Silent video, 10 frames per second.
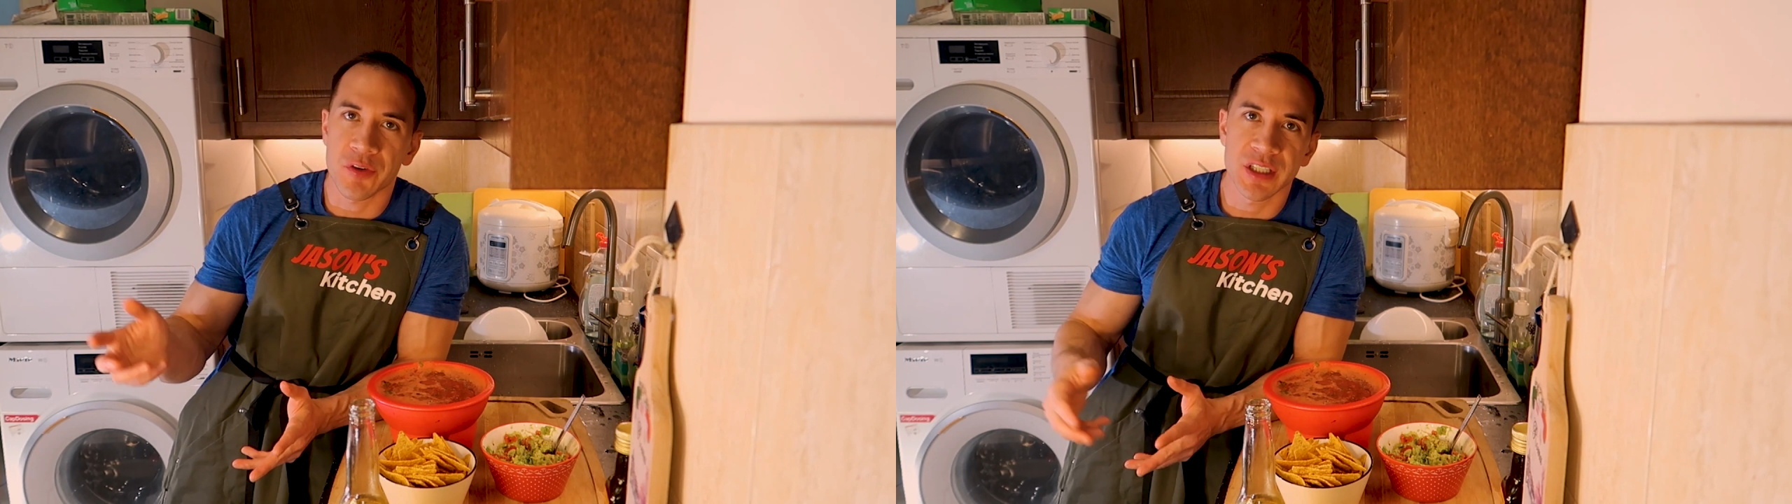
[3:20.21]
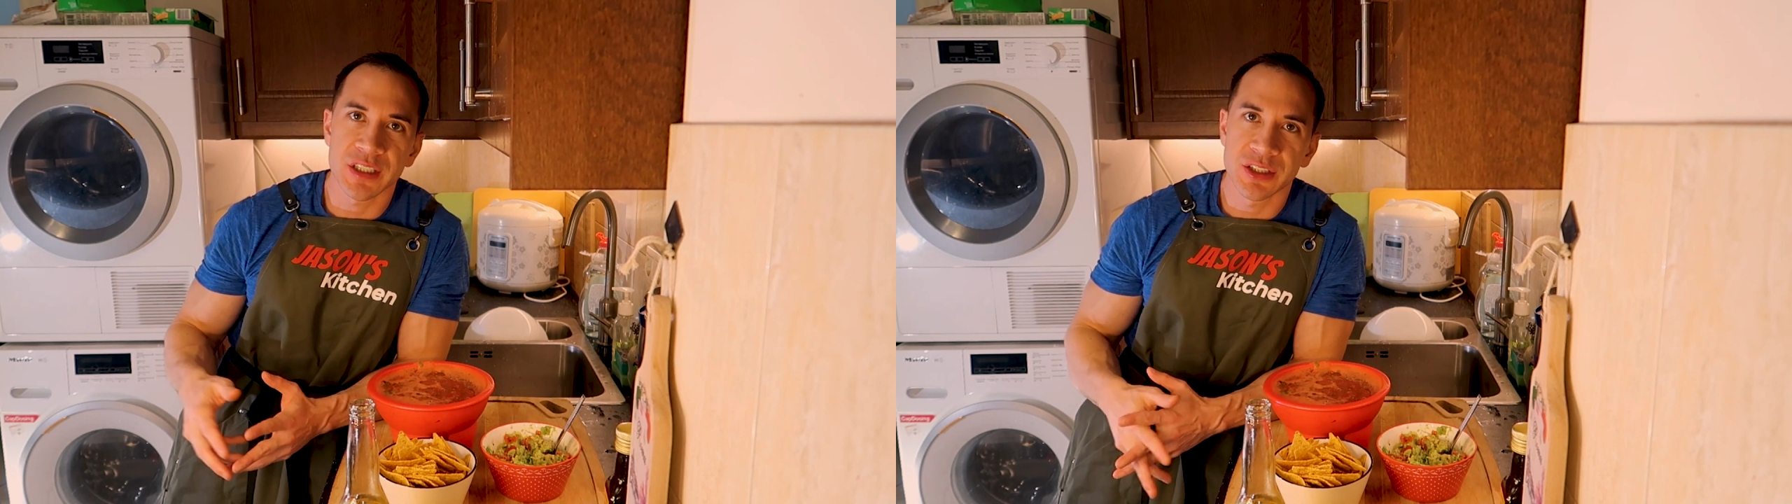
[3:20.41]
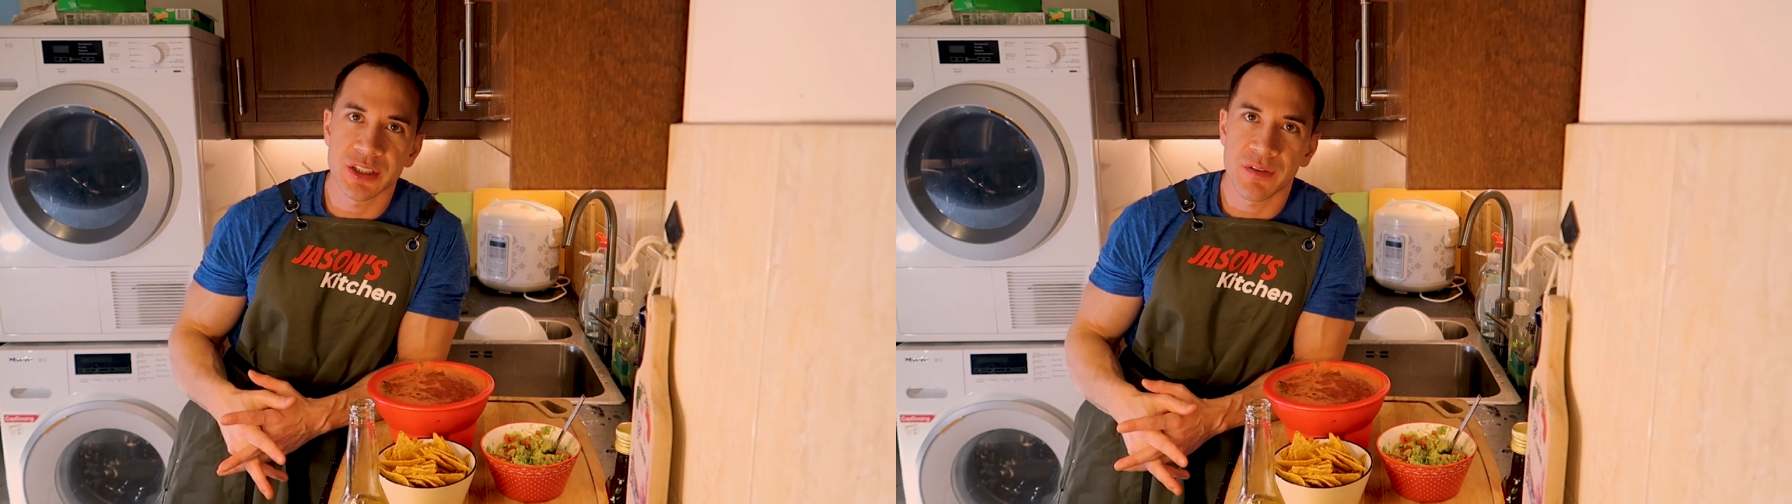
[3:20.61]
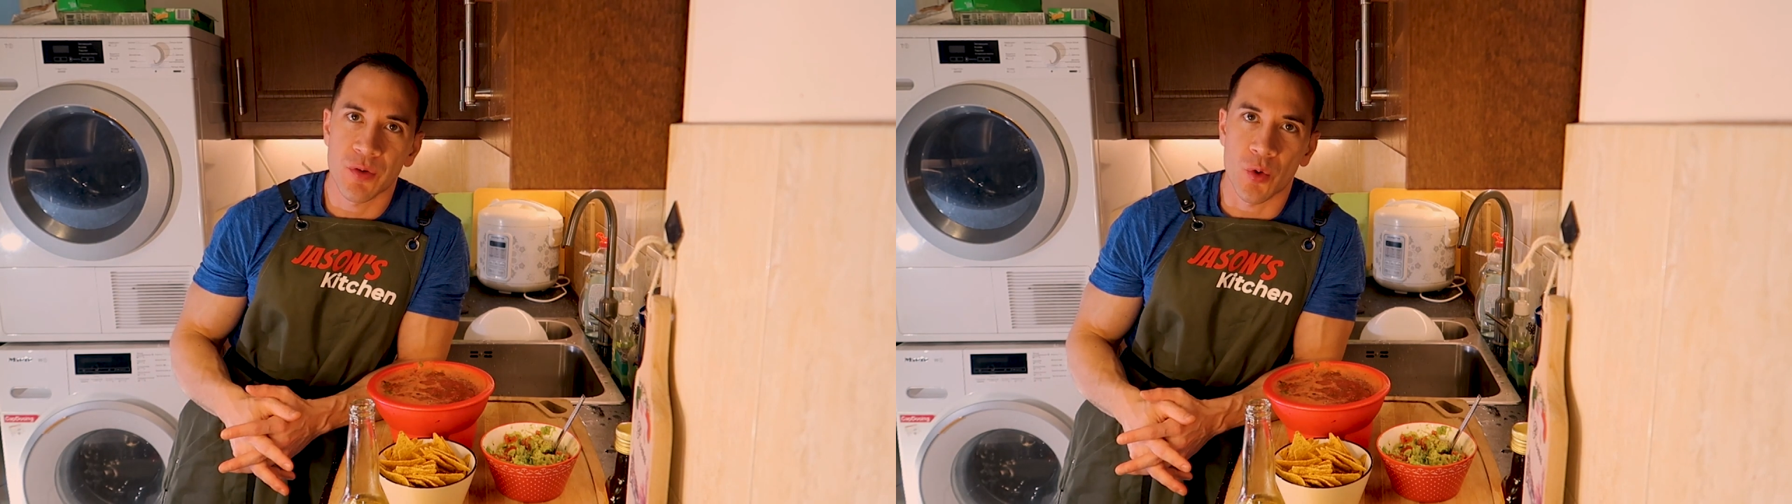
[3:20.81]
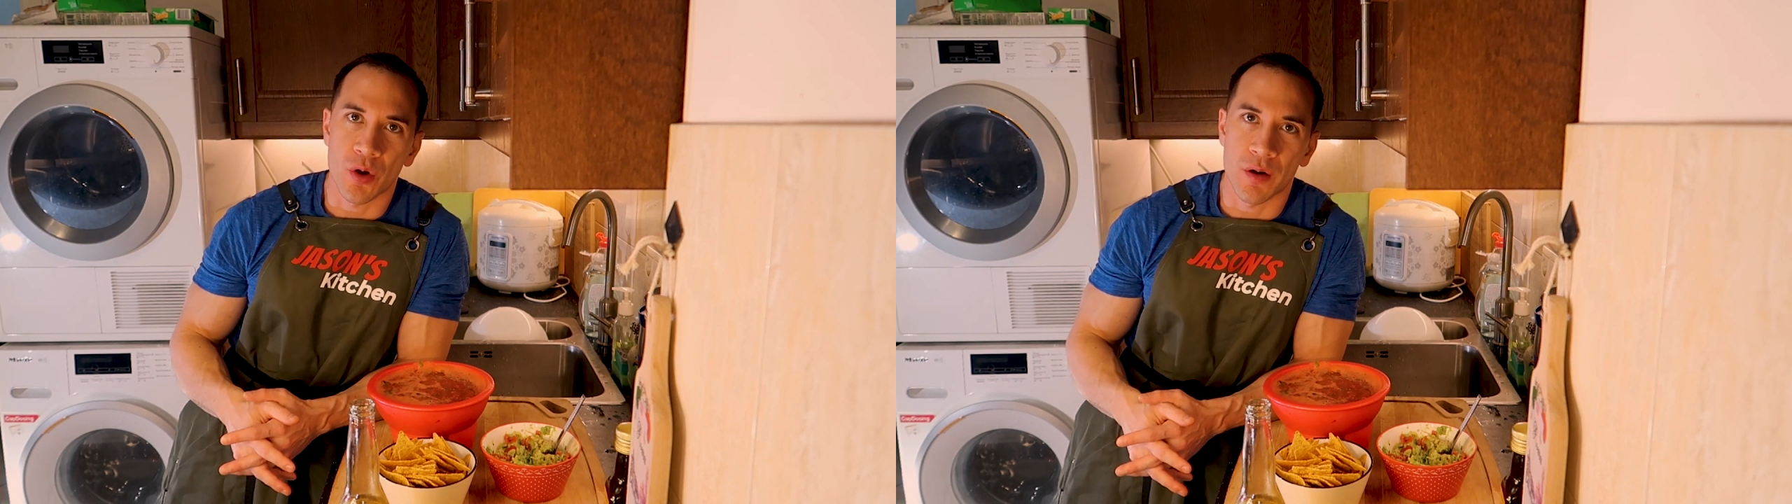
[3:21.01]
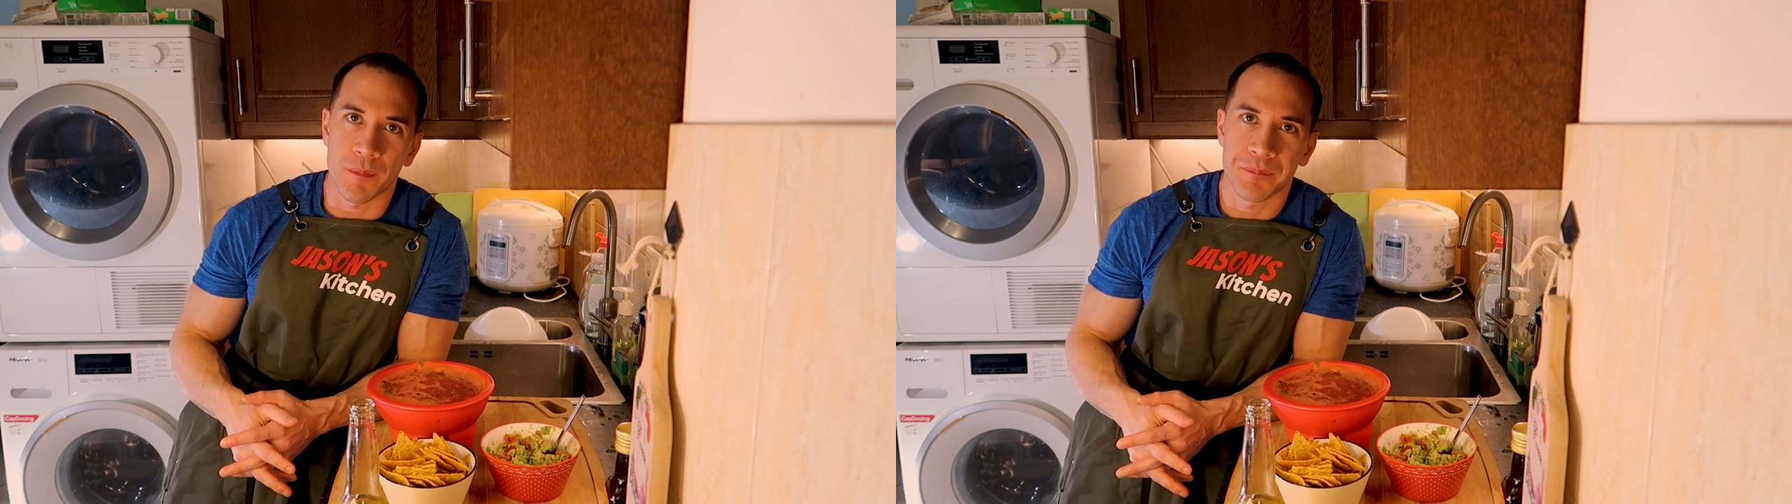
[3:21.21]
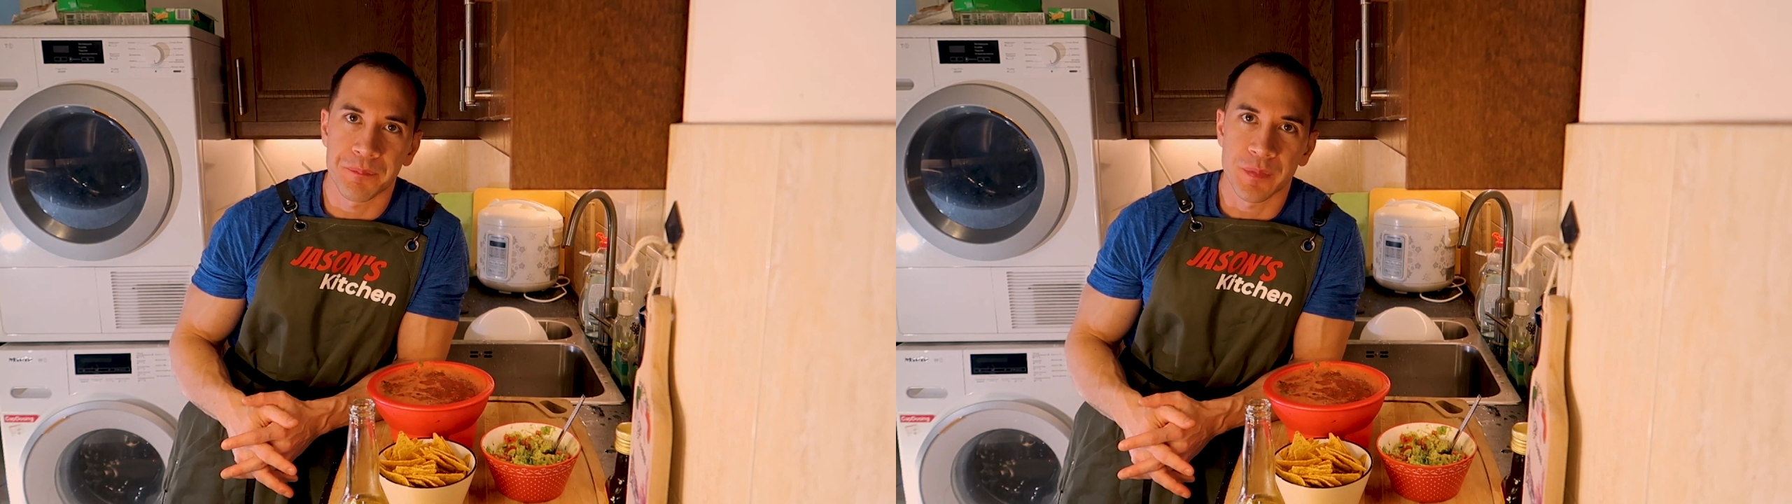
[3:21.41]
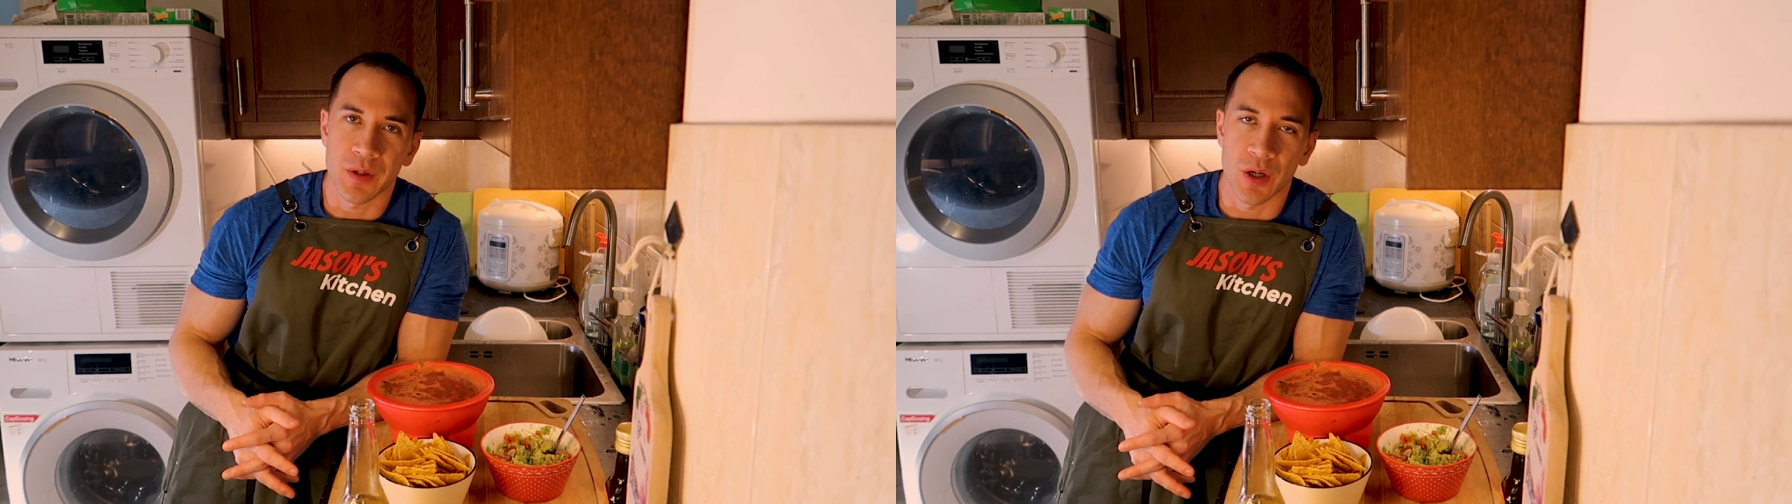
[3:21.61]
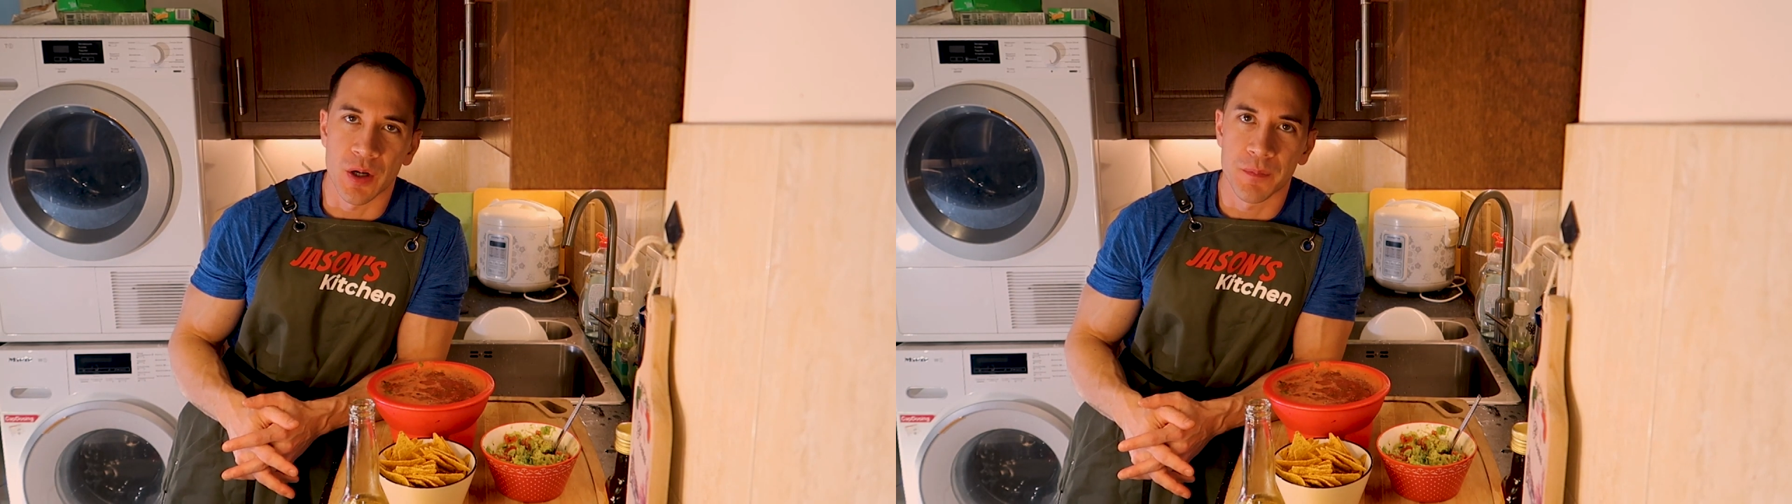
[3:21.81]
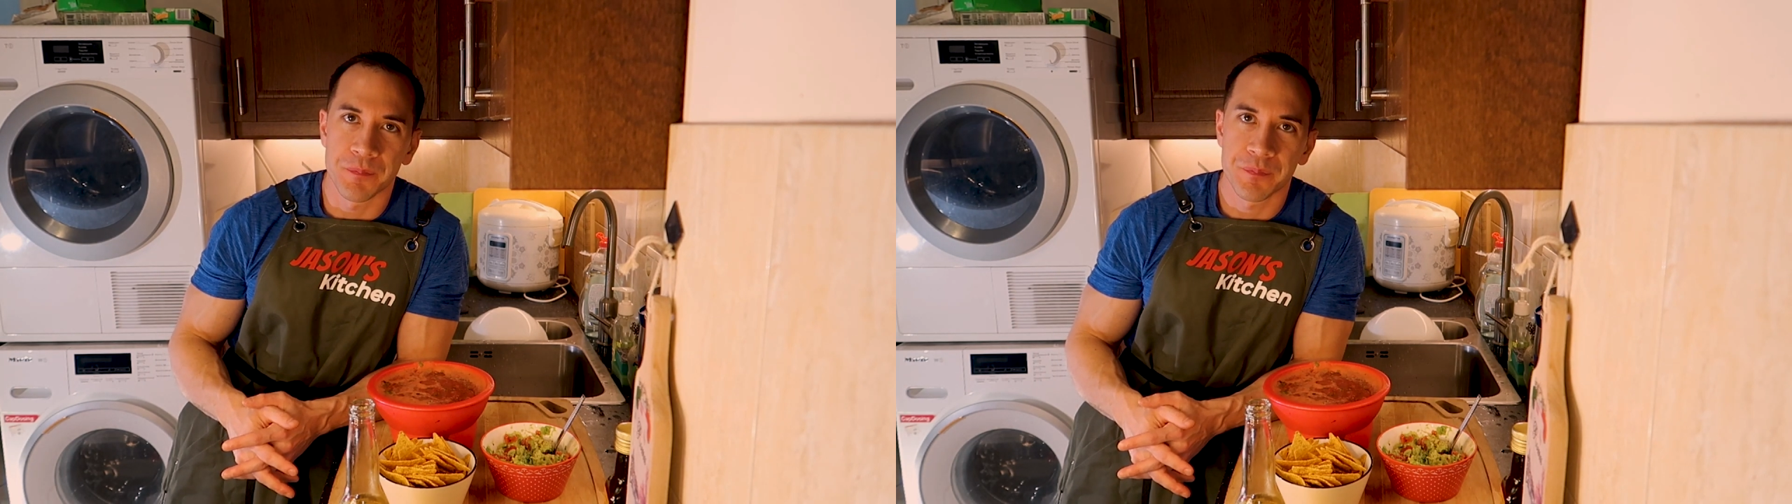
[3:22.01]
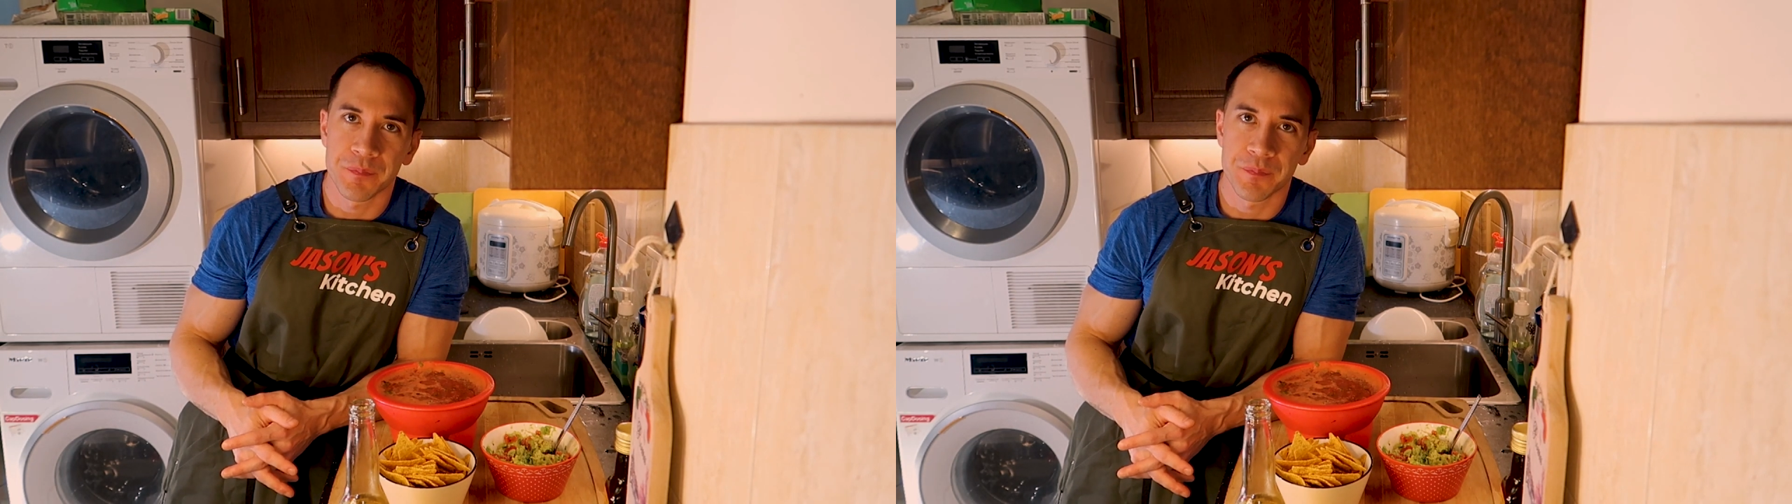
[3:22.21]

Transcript: fridge for, you know,